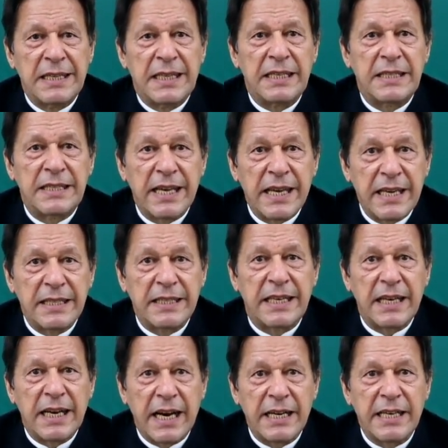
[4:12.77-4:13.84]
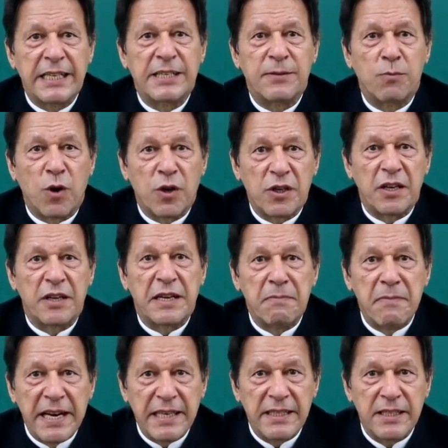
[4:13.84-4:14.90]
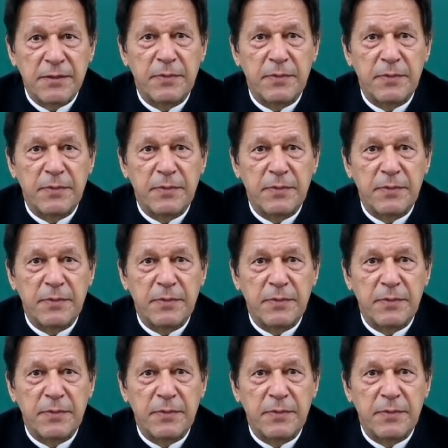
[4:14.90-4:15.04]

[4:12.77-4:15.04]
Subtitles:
that Sayyid Gilani's mortal remains